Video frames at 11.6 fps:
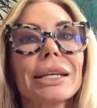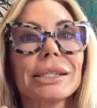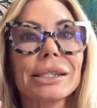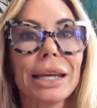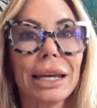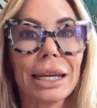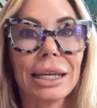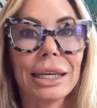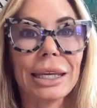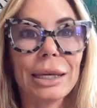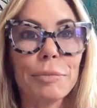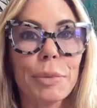is going to
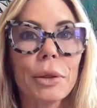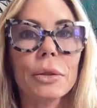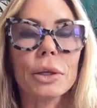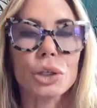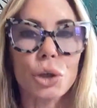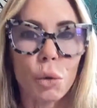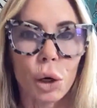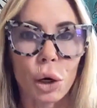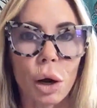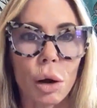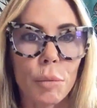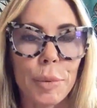keep the
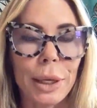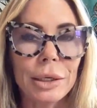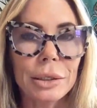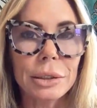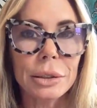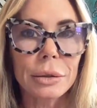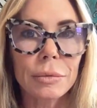door opened.